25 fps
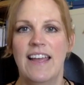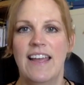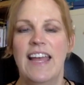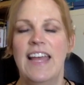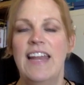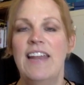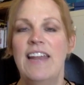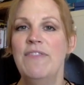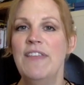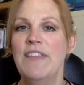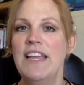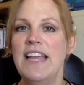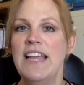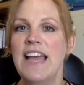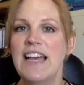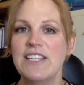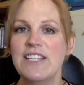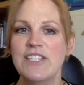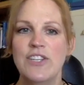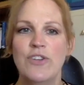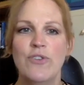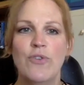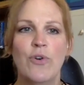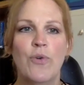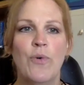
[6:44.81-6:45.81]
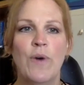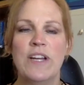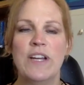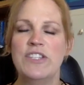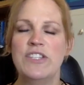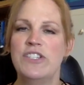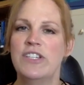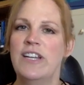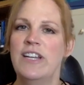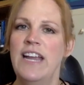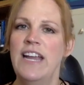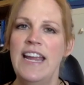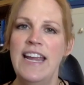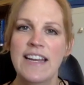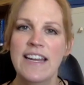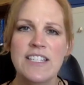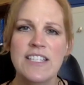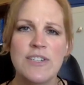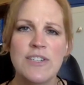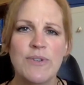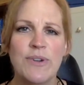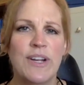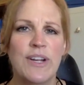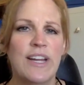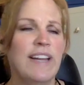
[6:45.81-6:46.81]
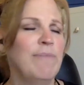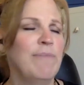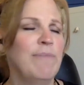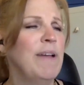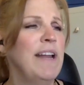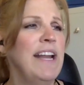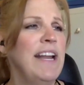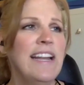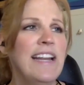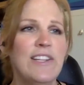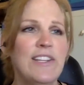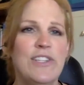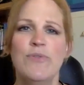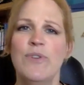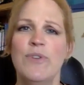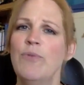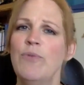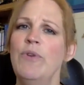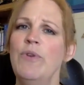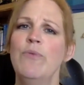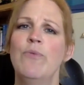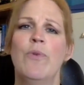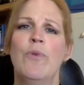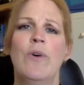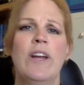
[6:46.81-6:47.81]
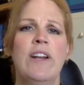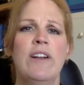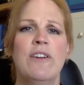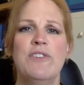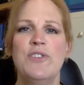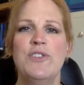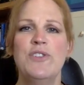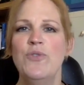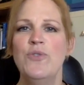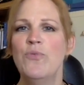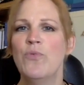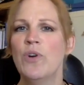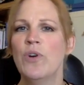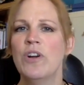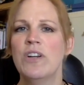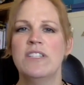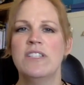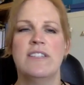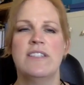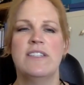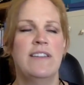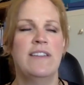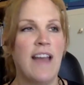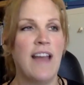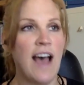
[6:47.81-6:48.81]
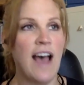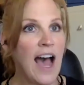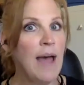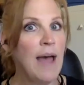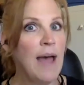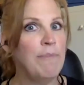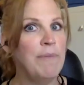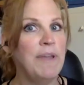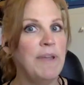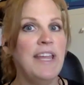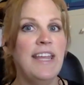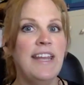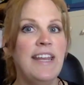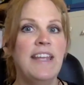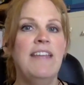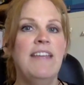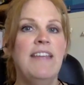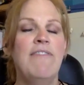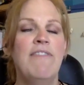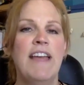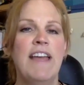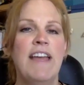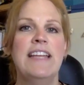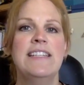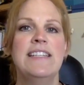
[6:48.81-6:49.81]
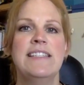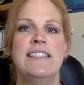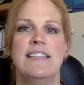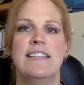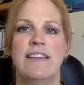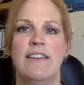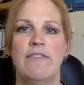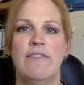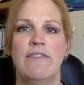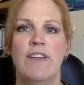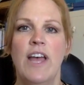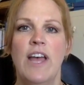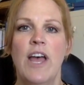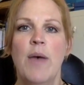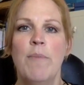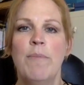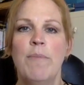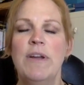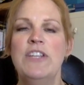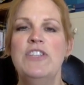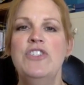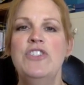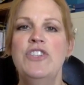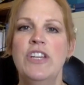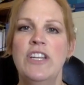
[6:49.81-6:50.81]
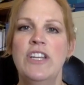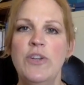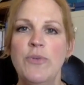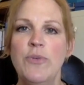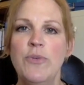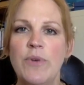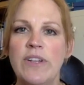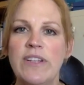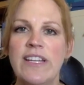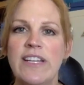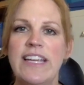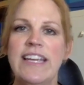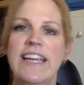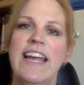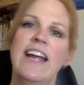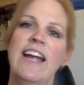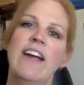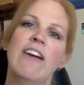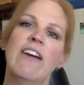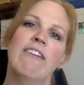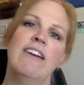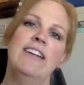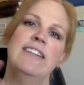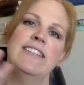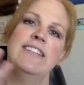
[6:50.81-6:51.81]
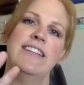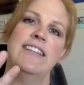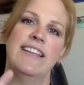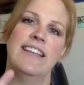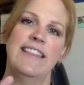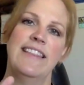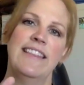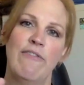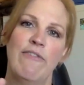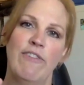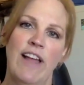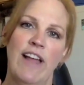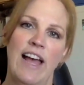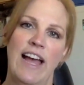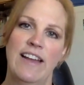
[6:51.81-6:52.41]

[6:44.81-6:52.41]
And if they ask you a question, answer it, but answer it with 1 or 2 words, not being evasive, but genuinely caring to get that